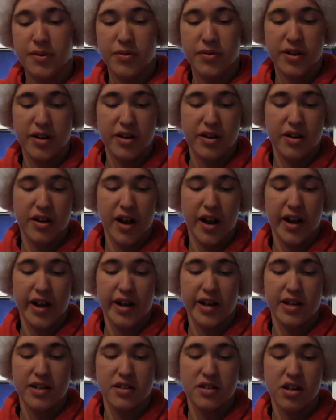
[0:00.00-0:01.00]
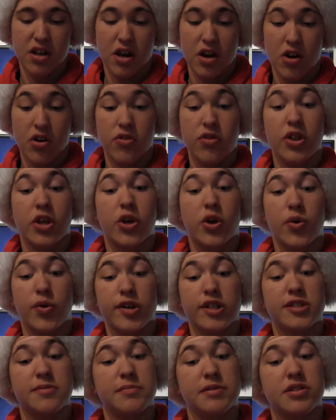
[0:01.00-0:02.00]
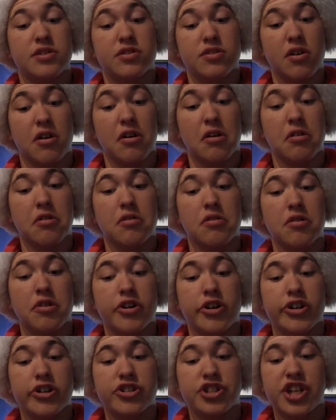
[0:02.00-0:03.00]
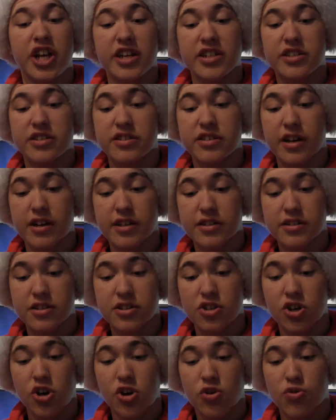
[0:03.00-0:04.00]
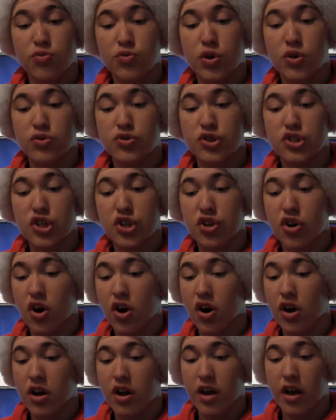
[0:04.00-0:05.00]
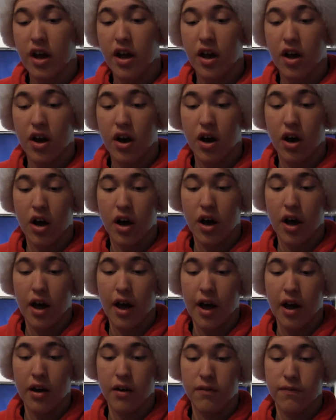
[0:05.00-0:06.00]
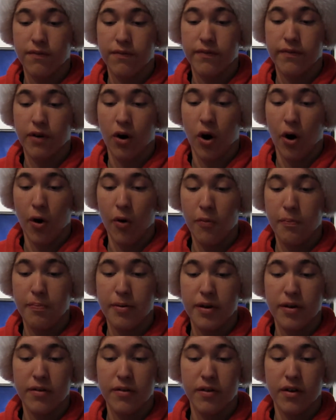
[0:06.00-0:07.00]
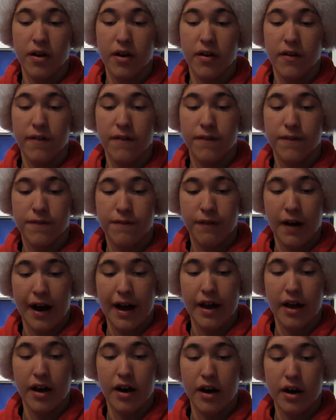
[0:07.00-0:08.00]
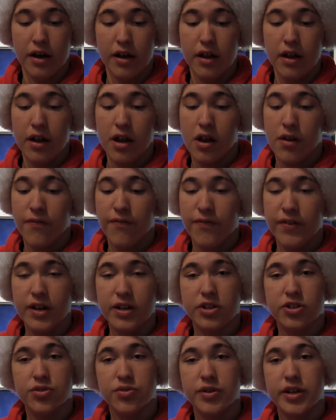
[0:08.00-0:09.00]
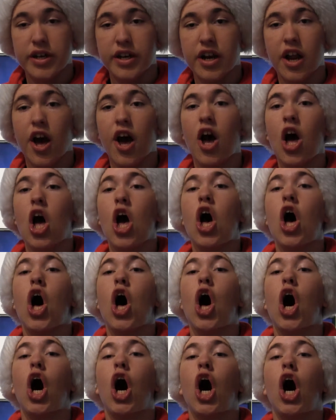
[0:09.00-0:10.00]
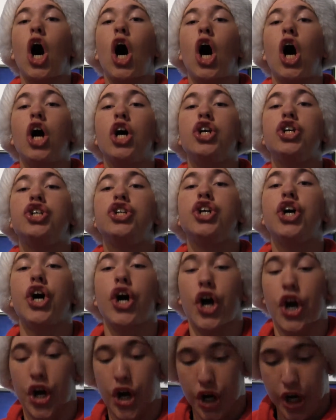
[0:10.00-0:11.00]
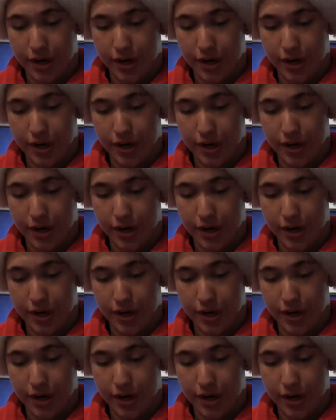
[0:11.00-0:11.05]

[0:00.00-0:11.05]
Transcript: reading today is the Christmas song, Chestnuts Roasting on an Open Fire, featuring Usher.